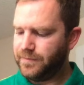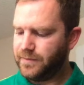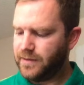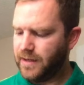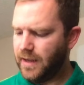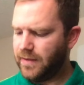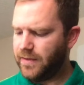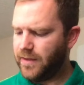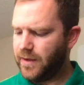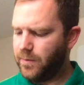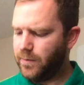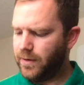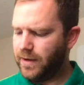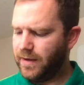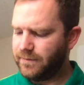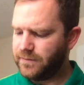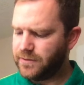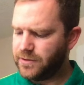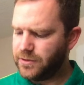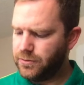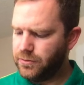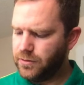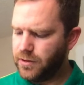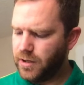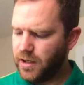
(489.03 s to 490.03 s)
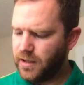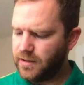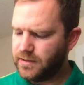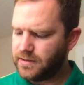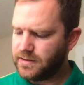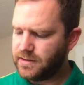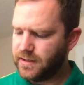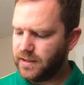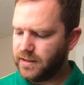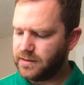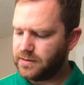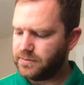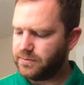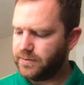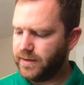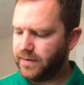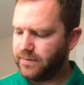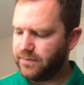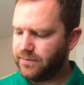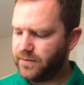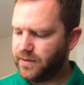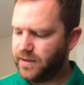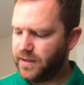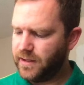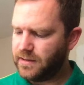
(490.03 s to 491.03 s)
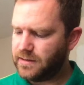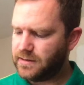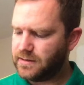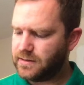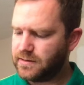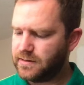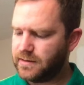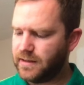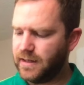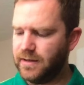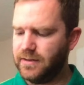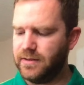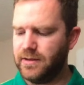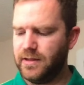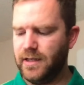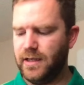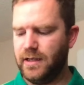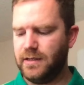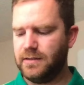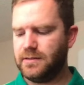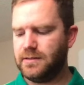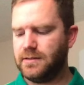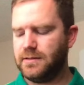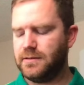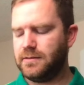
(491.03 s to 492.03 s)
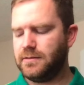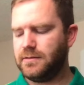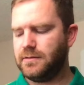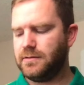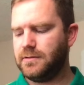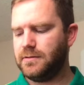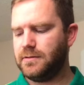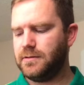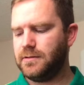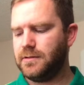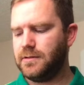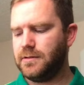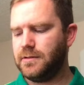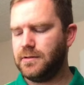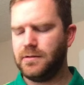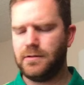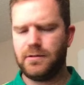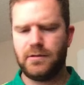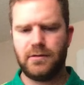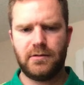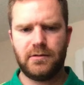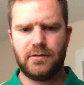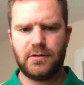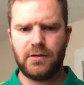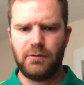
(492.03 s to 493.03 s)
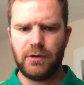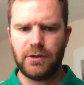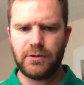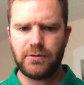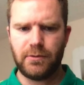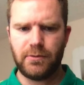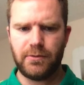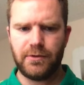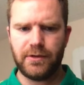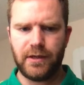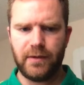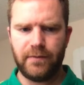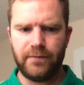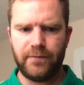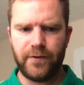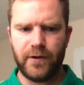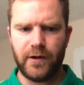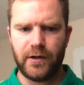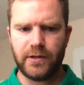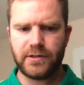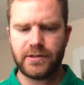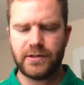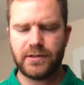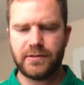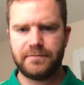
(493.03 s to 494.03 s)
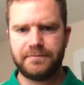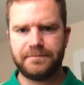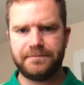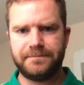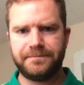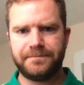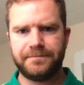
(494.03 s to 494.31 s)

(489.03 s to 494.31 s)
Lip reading: And then we have two constants. We have this and this. So which one would come first?